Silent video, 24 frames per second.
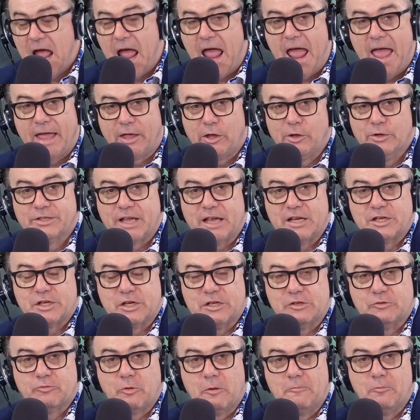
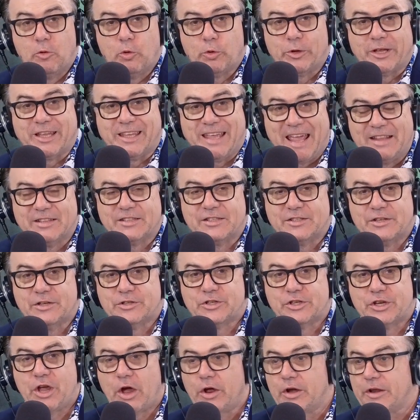Accusations were brought against her.
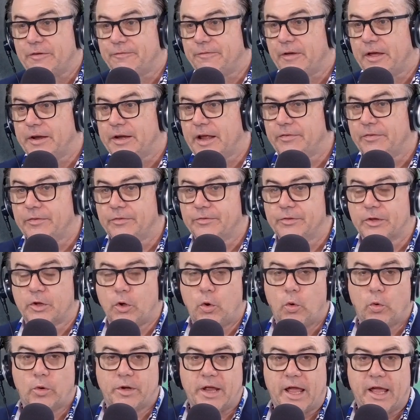She only found out that the
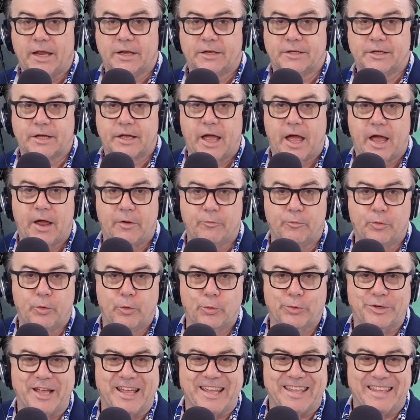court had
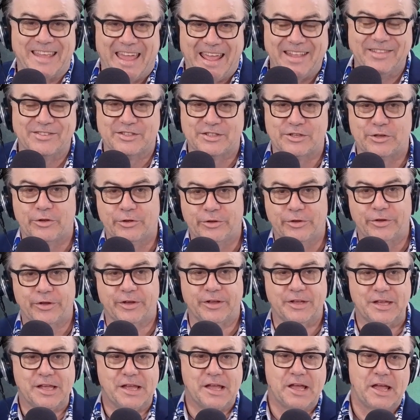ruled against
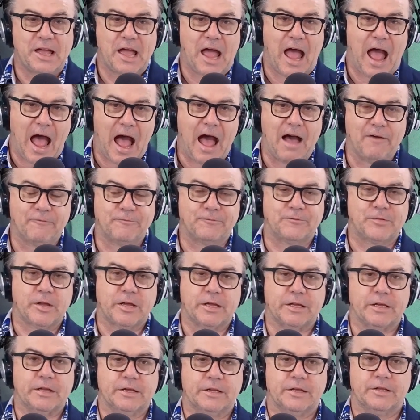her
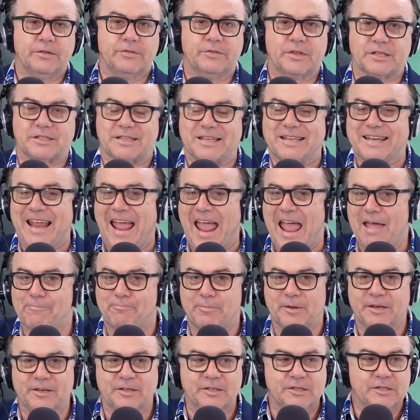after this had
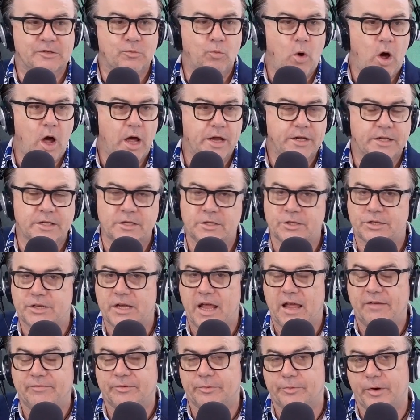happened. Why didn't she
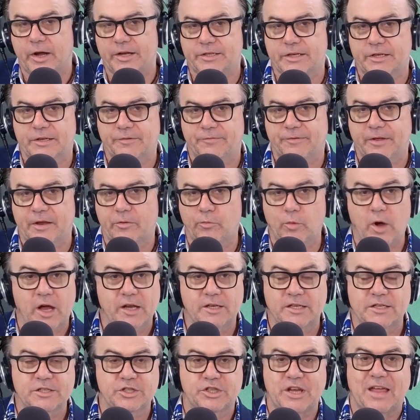have the right to defend? Why
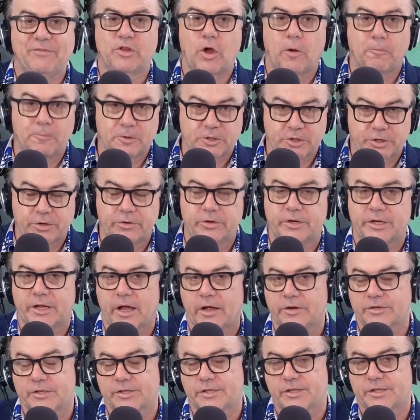didn't she have the opportunity,
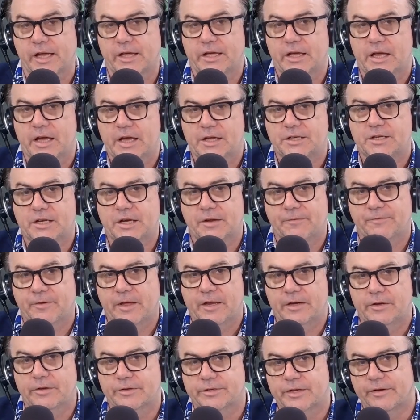I should say, to
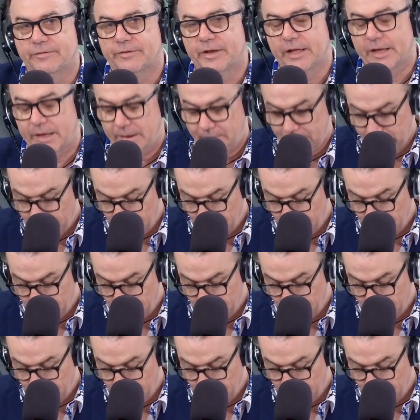defend herself, Nick?